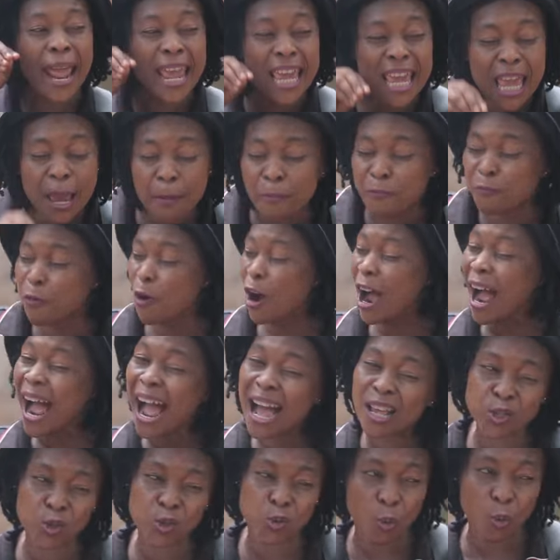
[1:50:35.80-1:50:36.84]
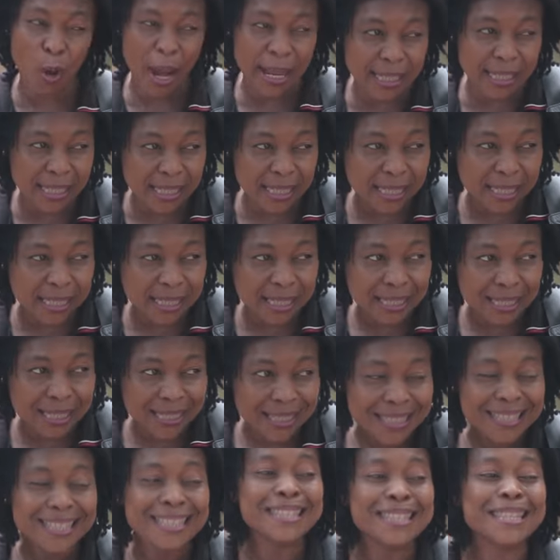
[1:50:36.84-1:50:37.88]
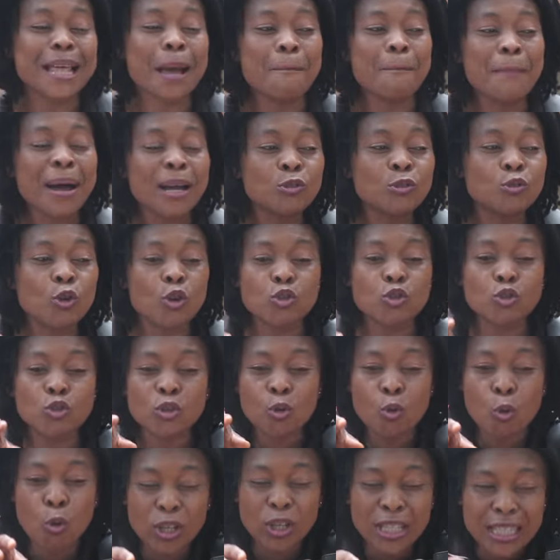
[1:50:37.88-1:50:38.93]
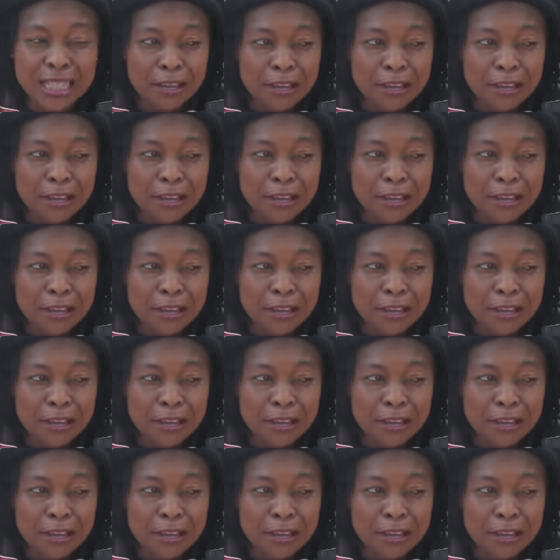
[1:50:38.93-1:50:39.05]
why I keep for house rent, the man just go